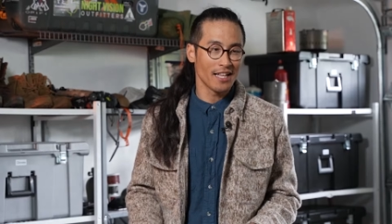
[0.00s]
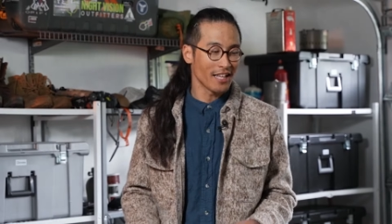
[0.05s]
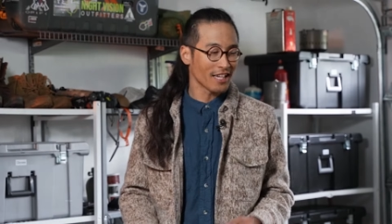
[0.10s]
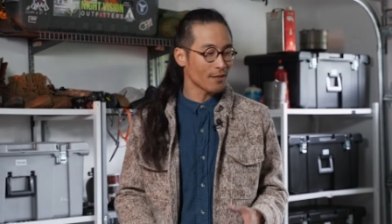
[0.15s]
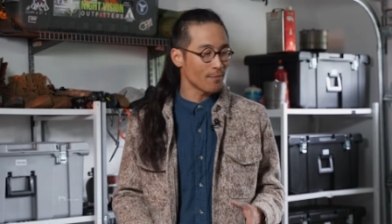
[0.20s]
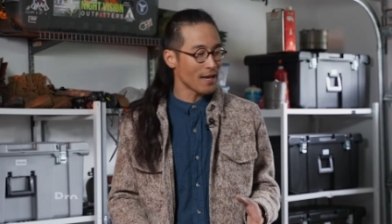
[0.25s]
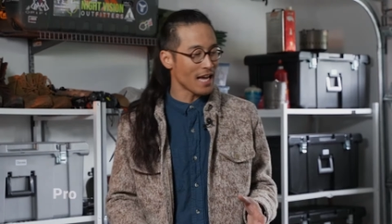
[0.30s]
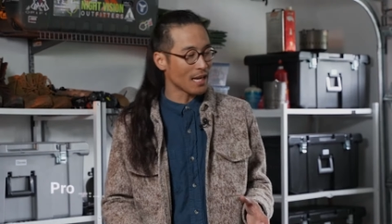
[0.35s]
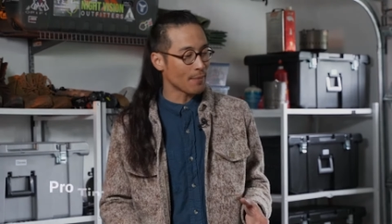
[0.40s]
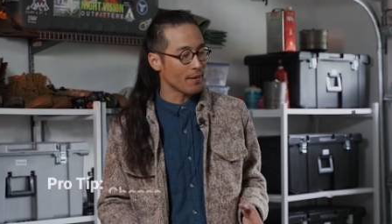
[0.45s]
I like
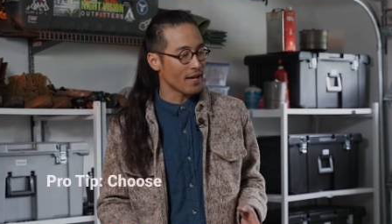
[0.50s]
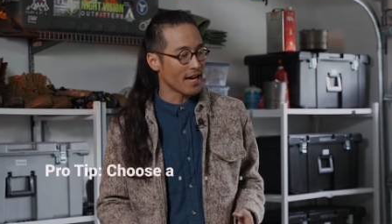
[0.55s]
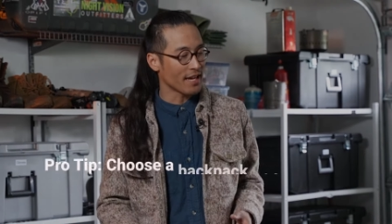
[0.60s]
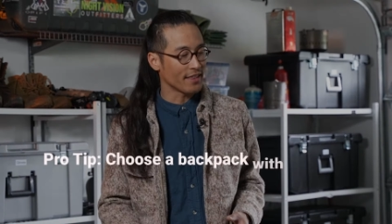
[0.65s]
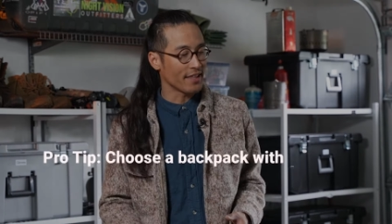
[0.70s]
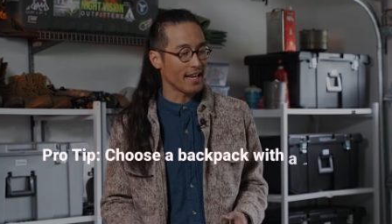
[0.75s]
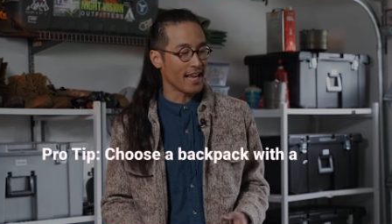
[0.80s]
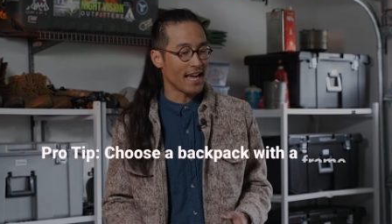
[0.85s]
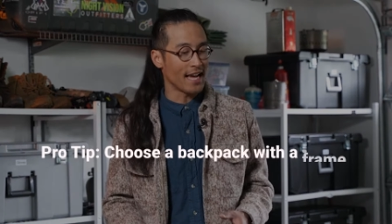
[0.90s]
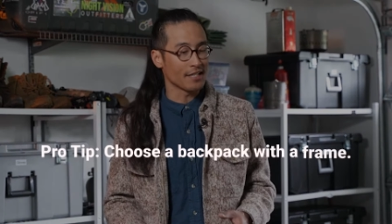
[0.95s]
a
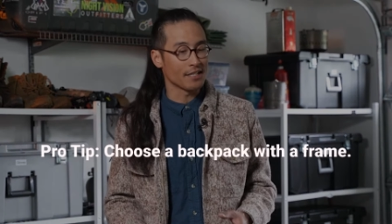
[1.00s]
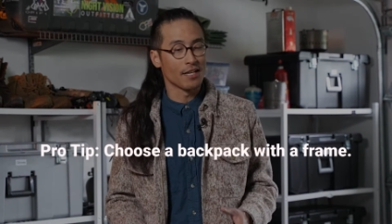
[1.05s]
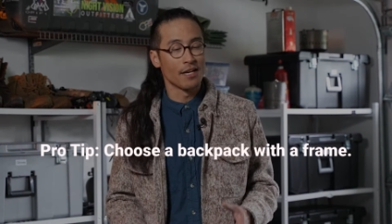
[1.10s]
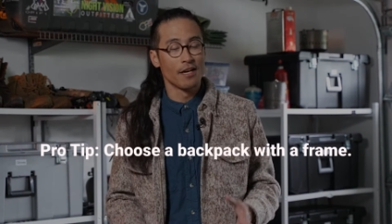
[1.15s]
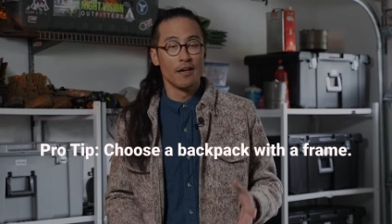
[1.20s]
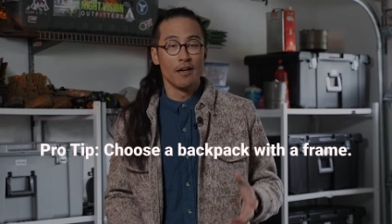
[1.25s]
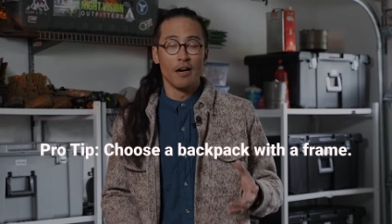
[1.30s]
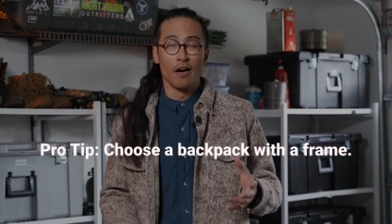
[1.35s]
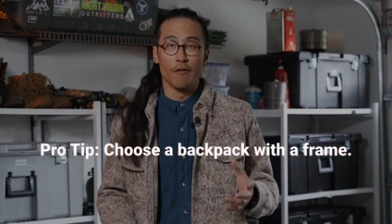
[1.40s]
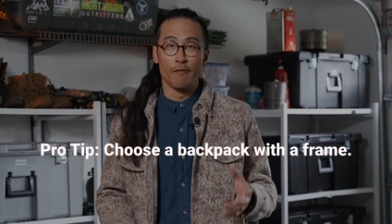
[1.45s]
backpack that has
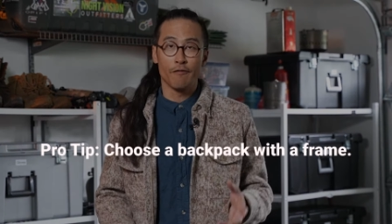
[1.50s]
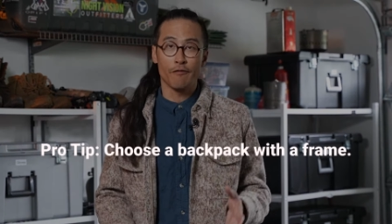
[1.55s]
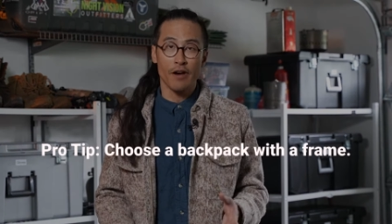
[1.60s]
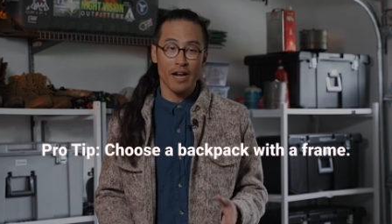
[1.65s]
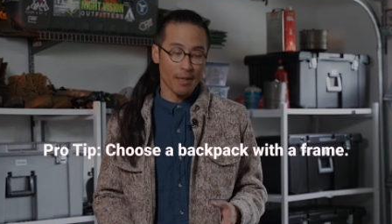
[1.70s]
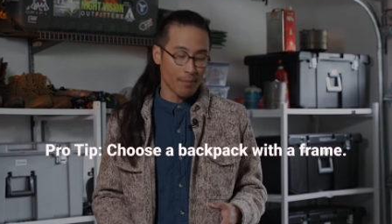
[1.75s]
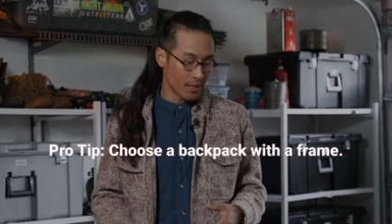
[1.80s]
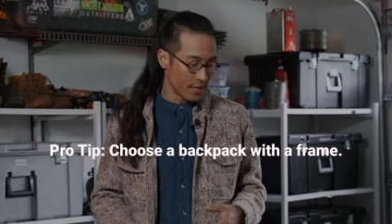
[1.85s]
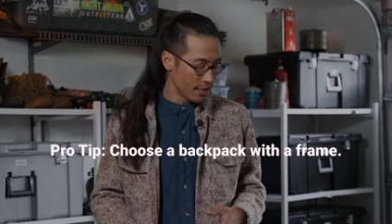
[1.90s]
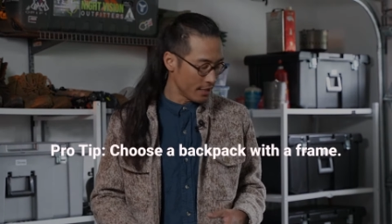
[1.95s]
a
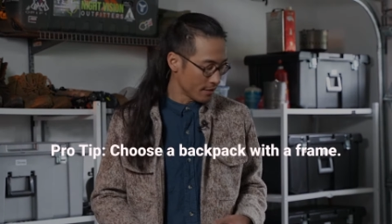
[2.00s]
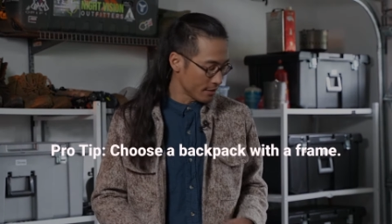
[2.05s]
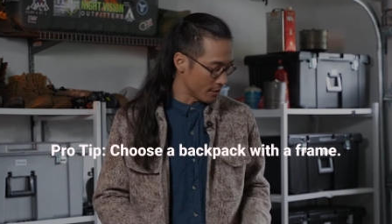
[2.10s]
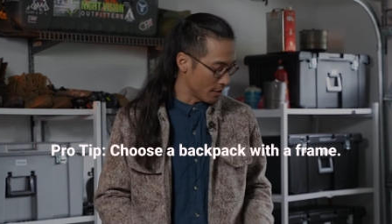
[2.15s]
frame in it.